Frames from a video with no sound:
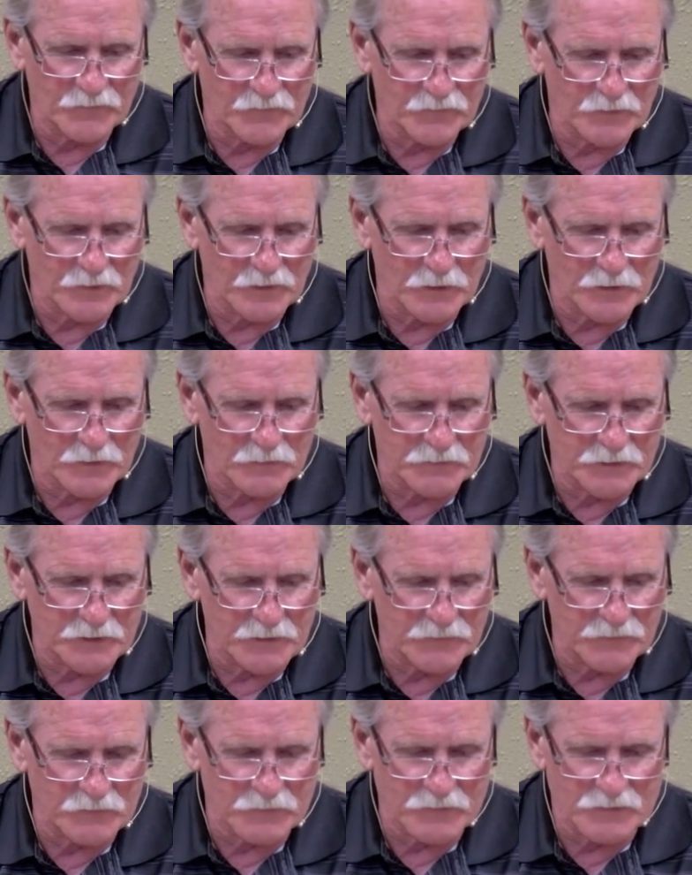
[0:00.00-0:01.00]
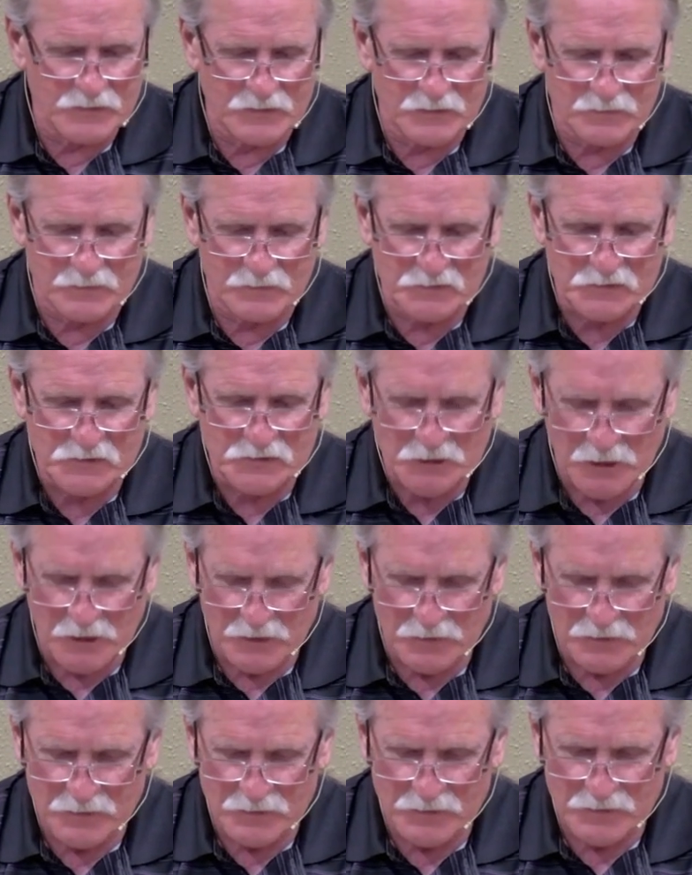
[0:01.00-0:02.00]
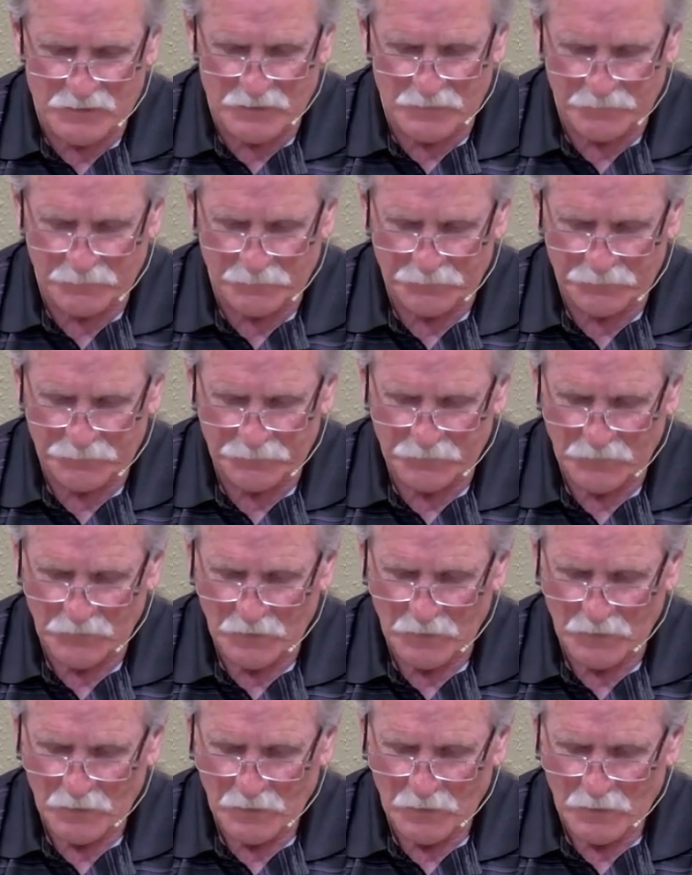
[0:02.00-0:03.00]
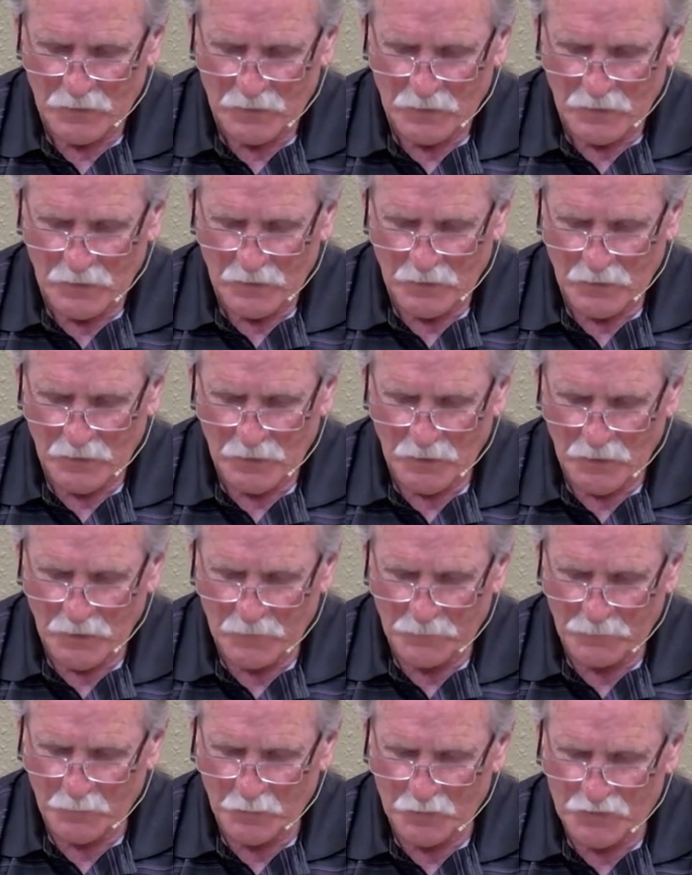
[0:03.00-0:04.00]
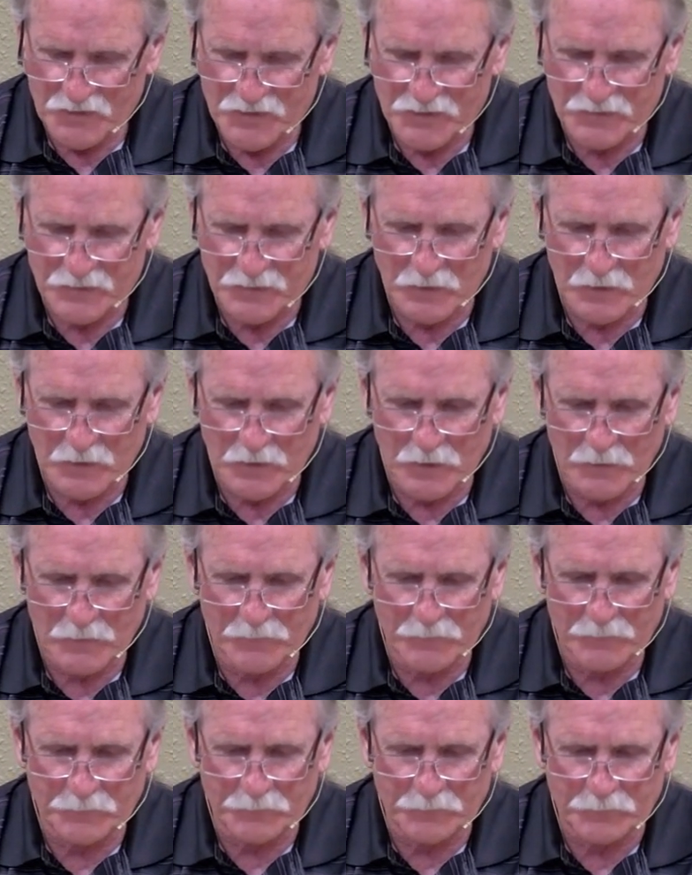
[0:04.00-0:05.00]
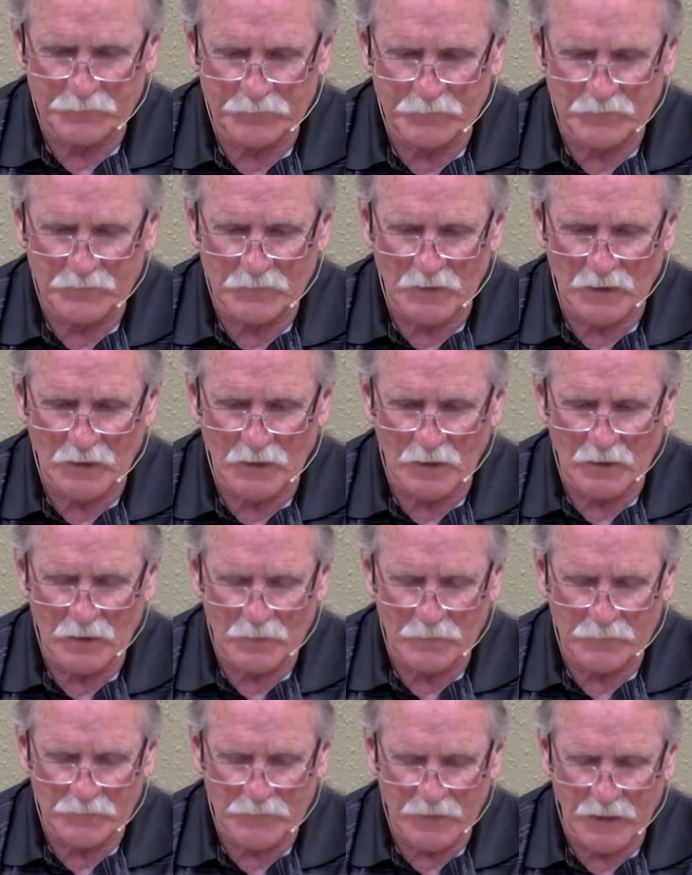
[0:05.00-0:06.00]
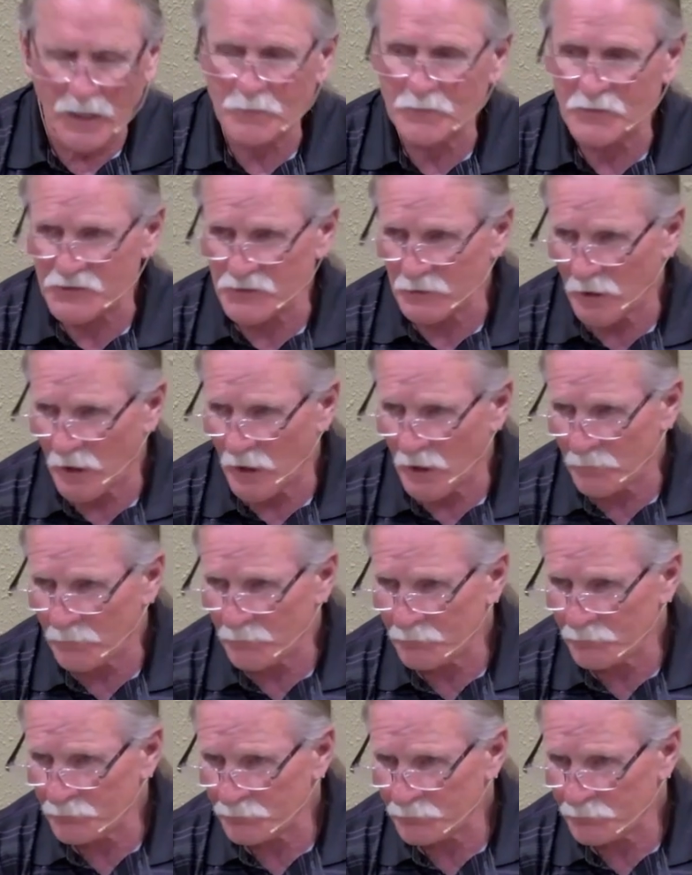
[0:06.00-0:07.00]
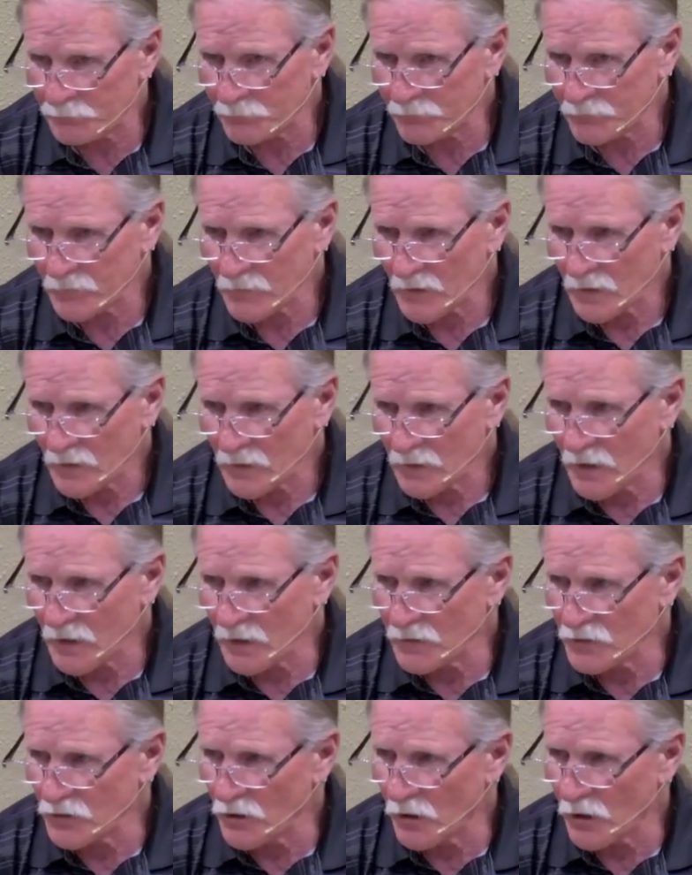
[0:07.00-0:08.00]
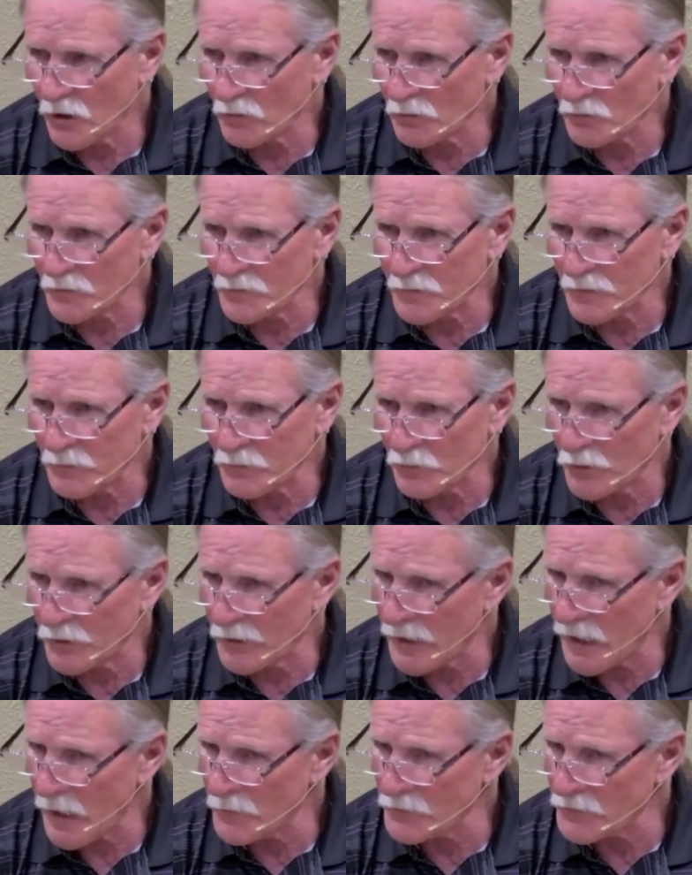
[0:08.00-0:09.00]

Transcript: uh, David's sons um, was um, Absalom. And you all remember what happened to